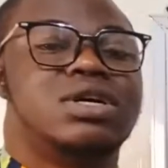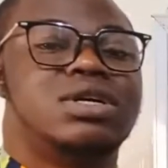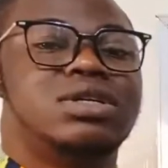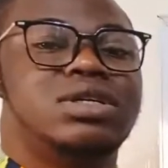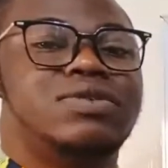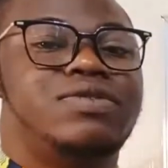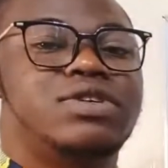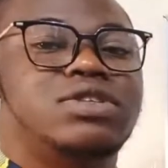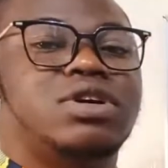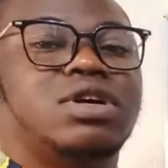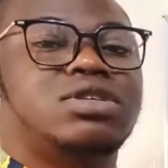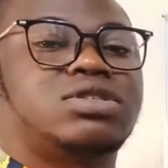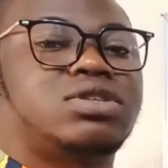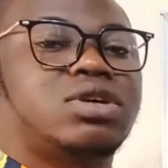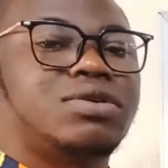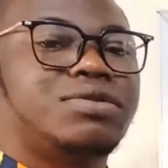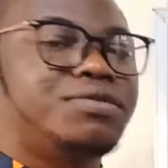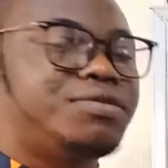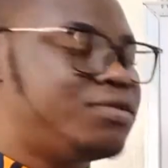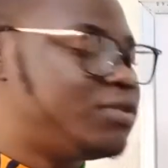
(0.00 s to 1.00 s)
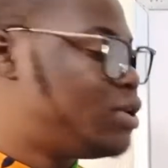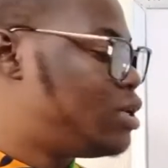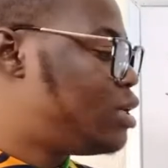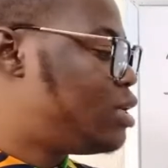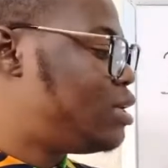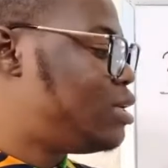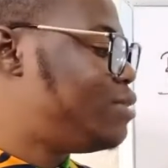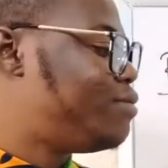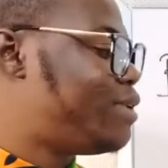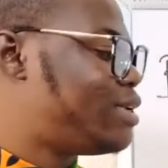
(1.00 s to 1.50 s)
The regions of
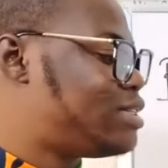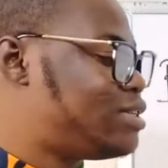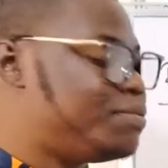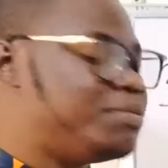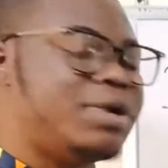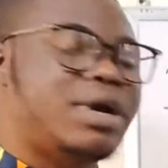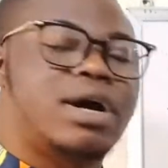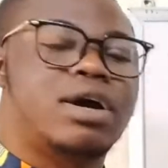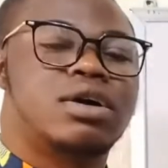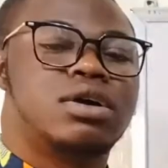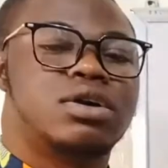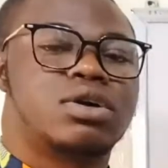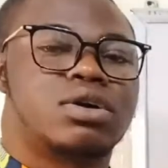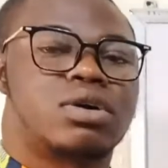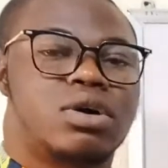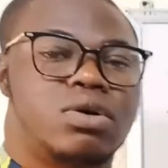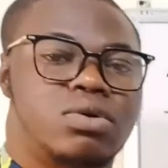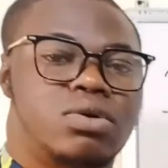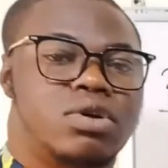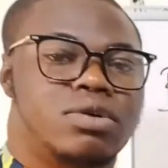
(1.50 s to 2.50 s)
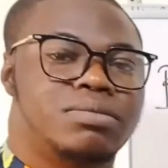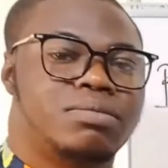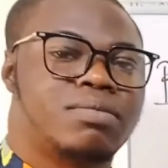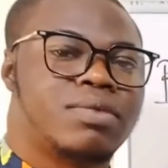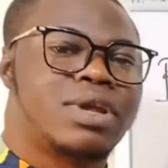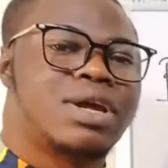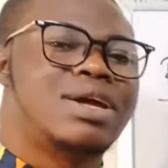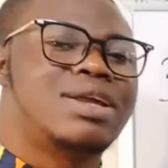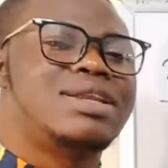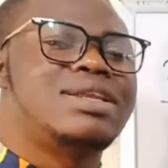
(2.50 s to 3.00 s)
the vertebral column.